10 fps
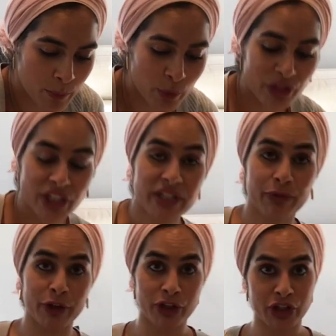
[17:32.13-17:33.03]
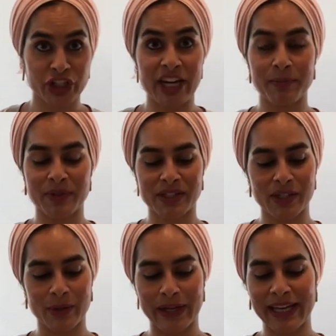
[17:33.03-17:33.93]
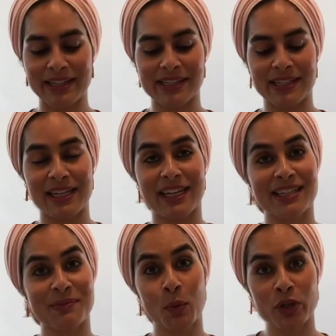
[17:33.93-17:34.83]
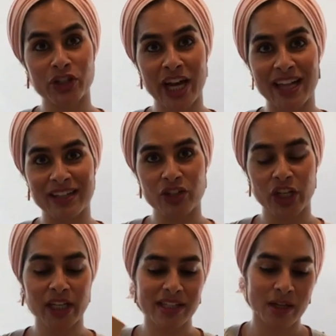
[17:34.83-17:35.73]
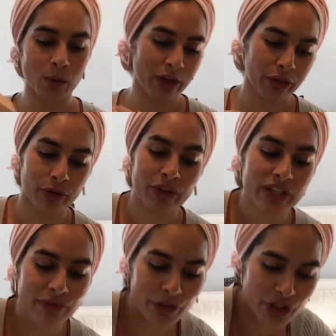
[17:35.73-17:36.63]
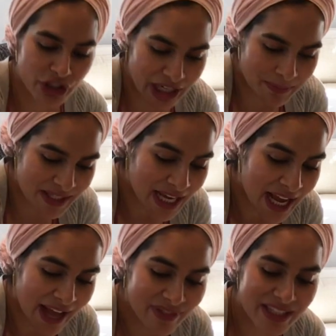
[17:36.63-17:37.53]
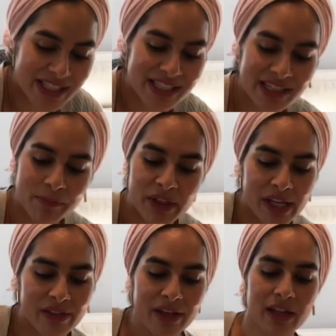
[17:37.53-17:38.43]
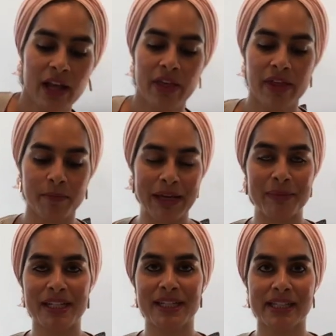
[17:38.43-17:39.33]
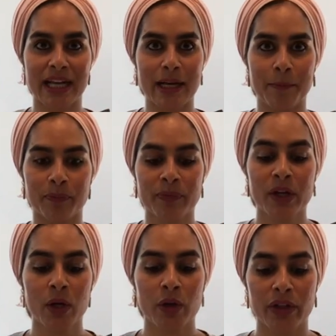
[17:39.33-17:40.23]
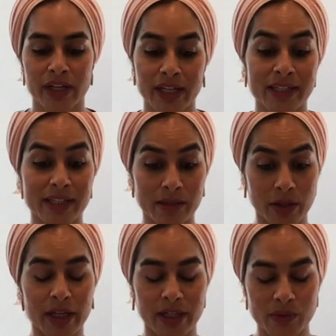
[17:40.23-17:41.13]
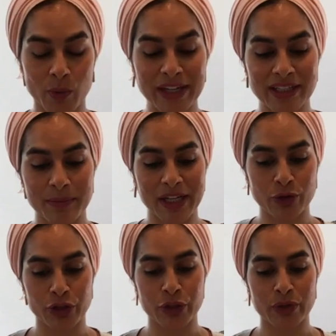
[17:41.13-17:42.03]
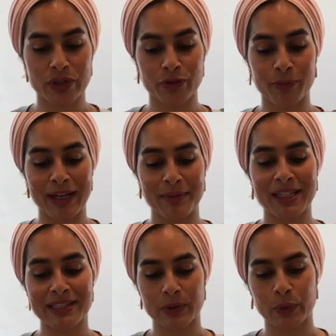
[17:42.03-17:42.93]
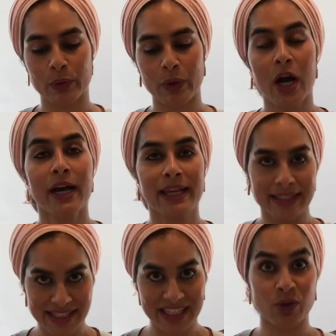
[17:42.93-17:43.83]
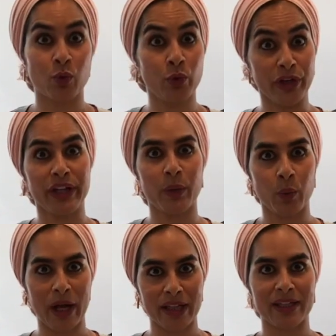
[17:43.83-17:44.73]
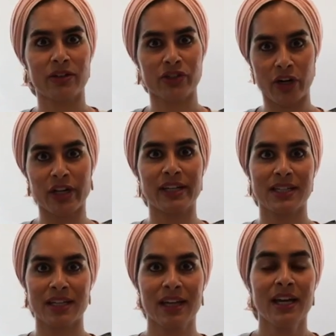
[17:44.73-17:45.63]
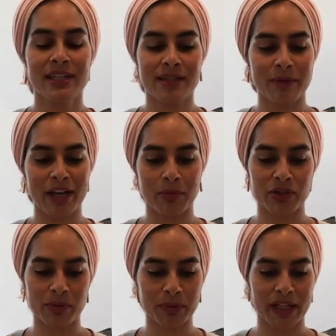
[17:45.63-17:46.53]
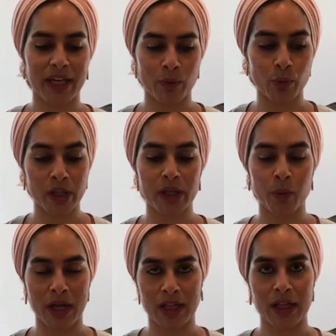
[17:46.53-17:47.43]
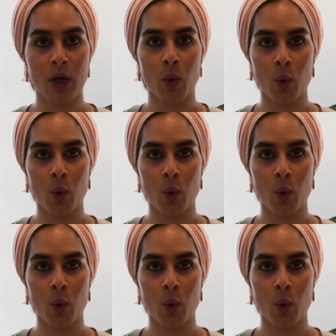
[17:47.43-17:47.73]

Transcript: with the different shapes. So it gets more challenging as they work through the different shapes. And this is something that babies, that is right to be introduced for babies who can sit really well and are starting to be able to play really well